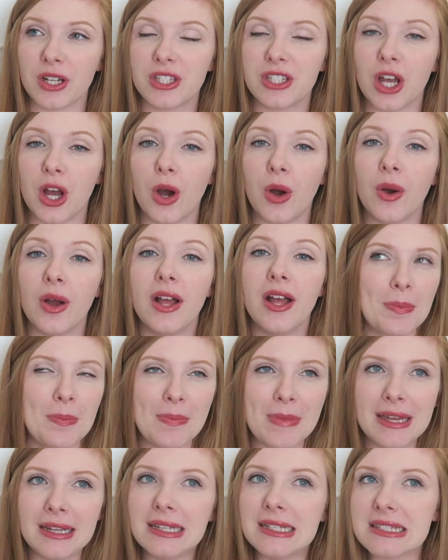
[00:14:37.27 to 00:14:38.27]
So
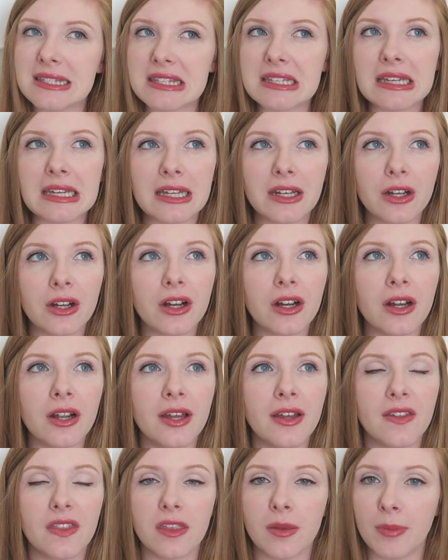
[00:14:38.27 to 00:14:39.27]
minutes later,
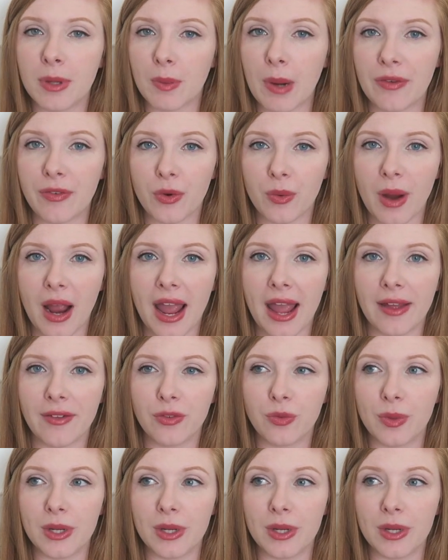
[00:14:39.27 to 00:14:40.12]
the midwife arrived.